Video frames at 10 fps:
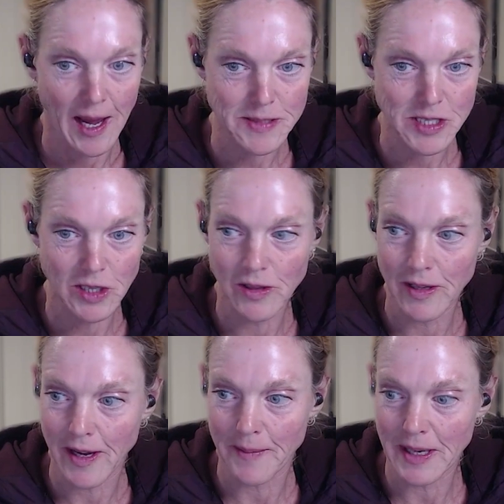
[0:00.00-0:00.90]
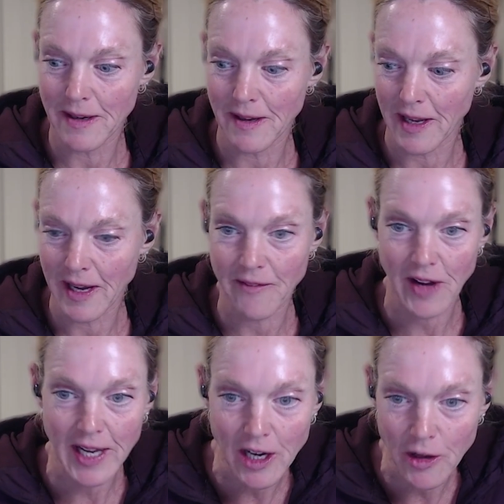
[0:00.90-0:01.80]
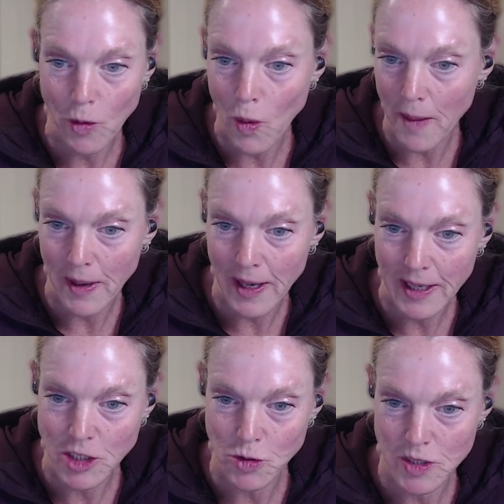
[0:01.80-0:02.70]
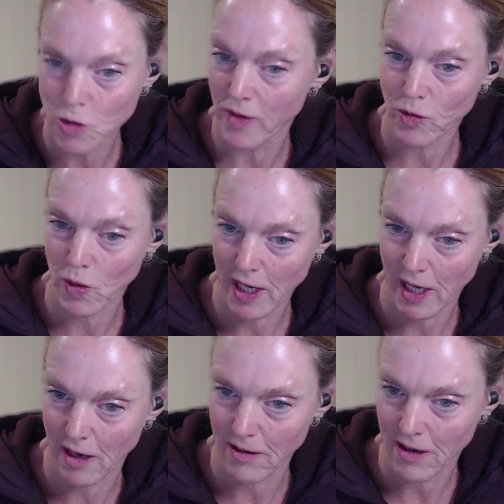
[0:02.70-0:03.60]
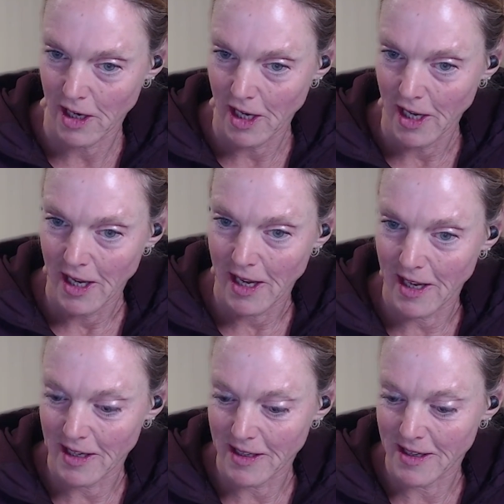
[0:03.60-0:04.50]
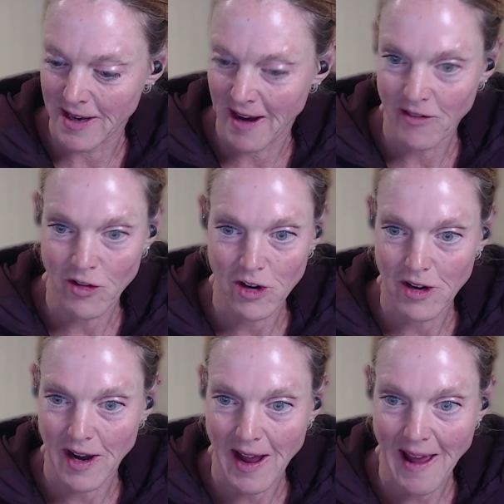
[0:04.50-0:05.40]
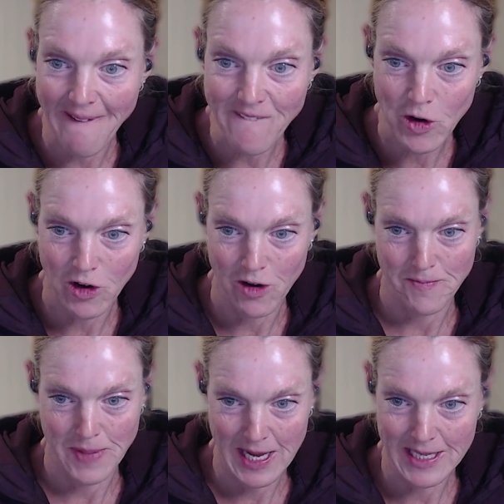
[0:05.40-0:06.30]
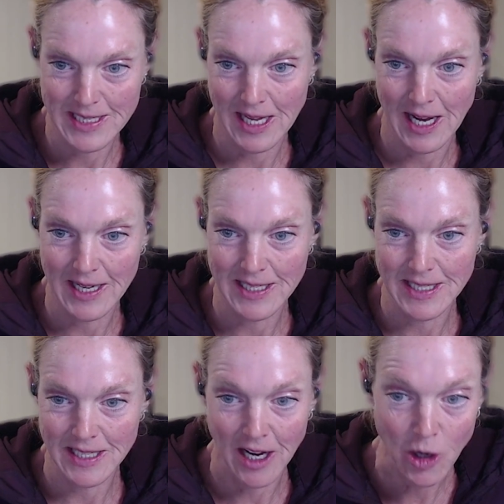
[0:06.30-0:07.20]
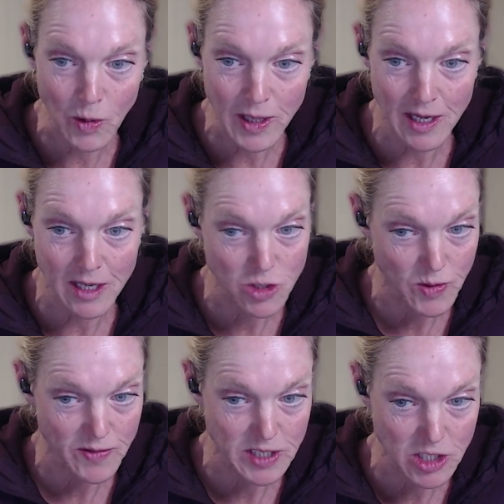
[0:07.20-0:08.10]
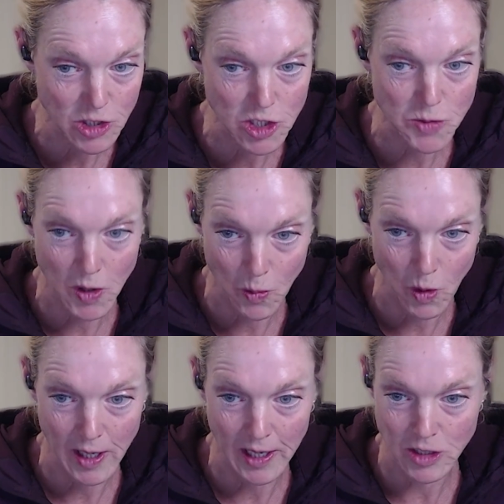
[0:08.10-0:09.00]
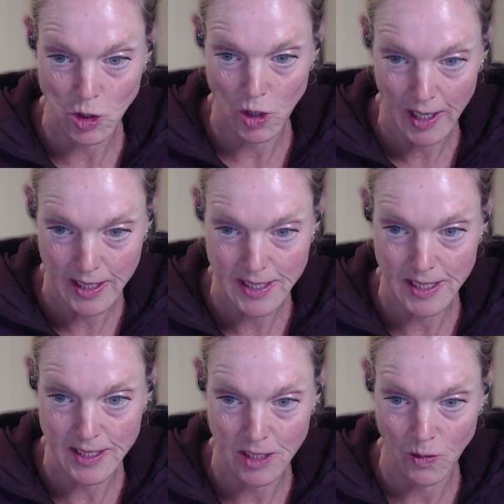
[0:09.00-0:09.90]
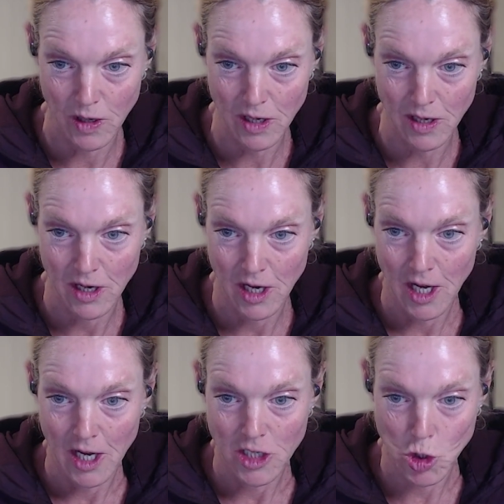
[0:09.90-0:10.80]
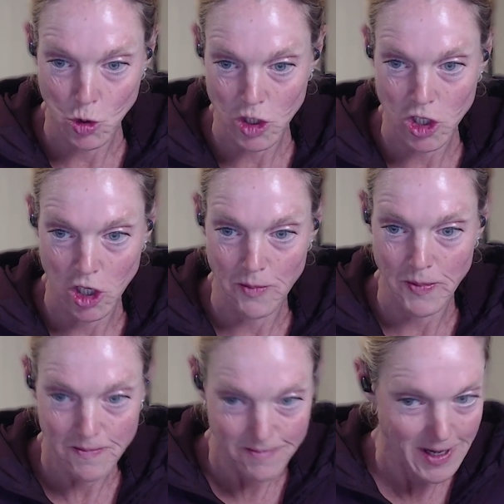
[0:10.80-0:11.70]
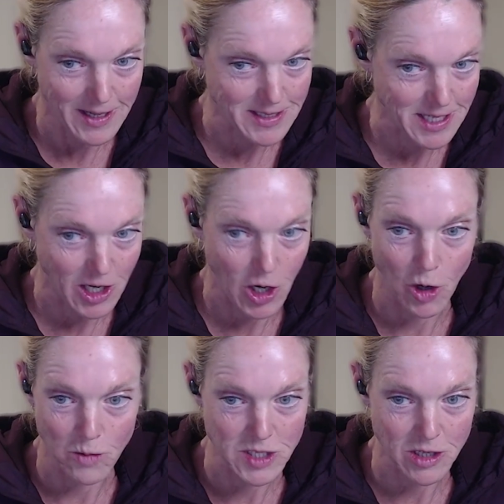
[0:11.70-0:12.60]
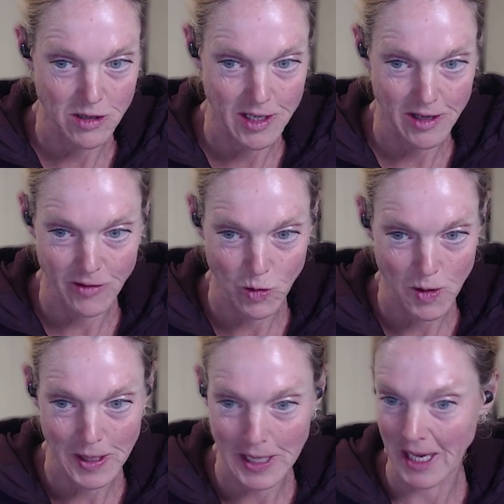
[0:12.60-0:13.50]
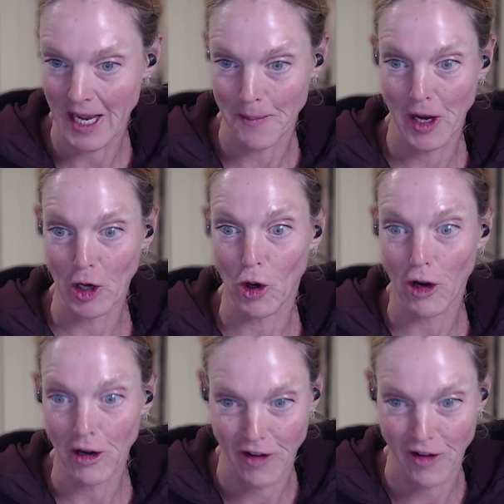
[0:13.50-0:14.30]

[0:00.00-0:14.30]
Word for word: Absolutely. I mean, like if I get on the Wattbike and do a Zwift workout, it never ever pegs the high intensity. I only get on Zwift to do sprint workouts or high intensity work, short, sharp, and it's at home. So I don't have to worry about getting hit by a car